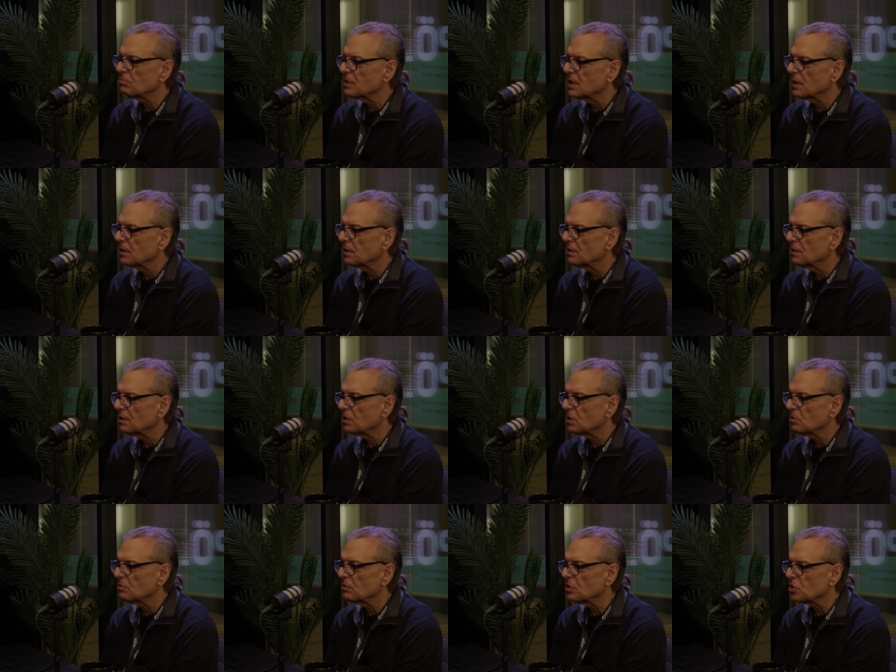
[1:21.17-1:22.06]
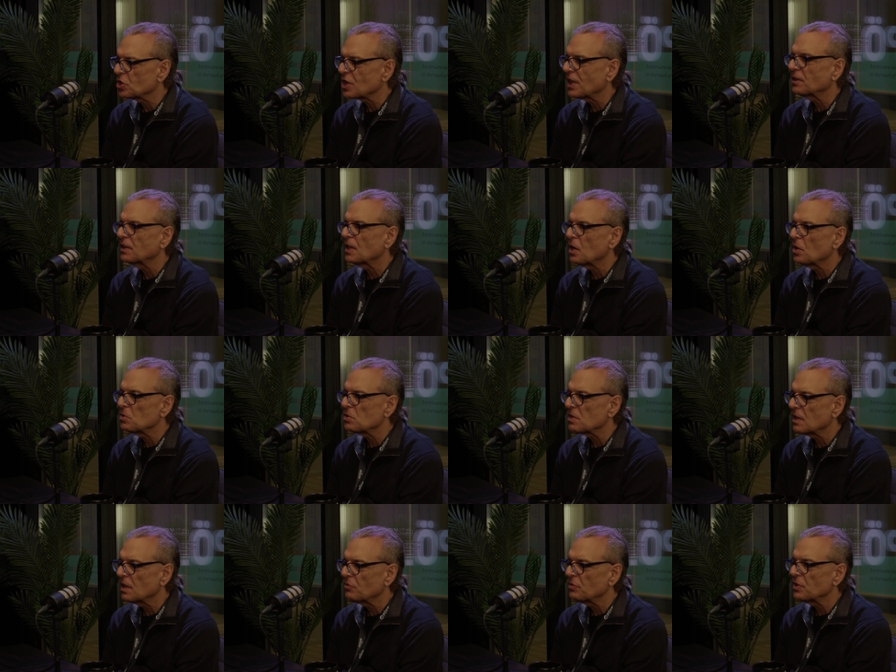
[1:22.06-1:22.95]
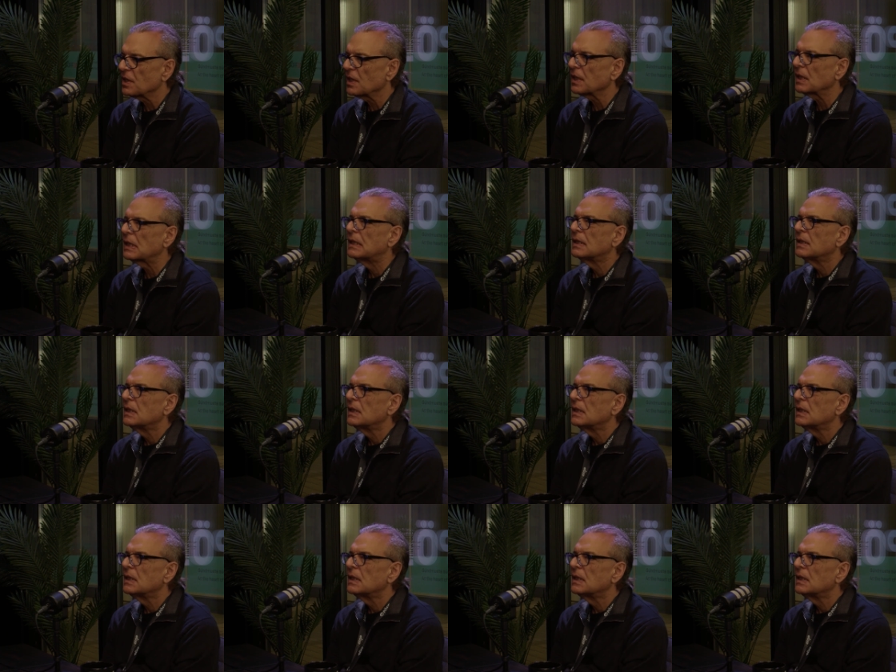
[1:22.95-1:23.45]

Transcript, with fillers: the, the, the shutdowns and everything,